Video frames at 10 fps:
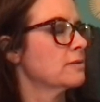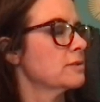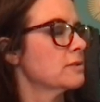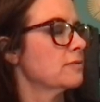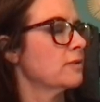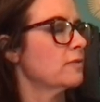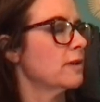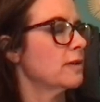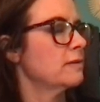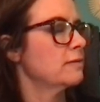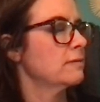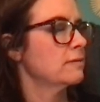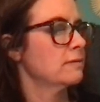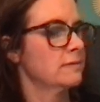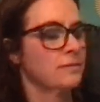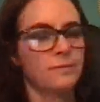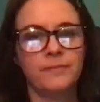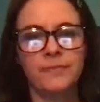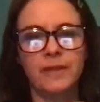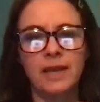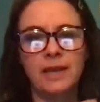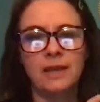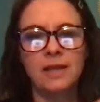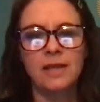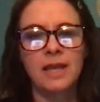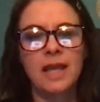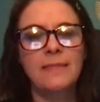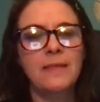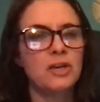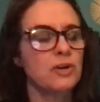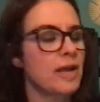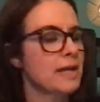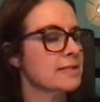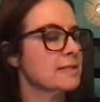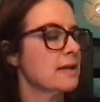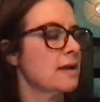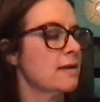just for fun. Okay. And then your next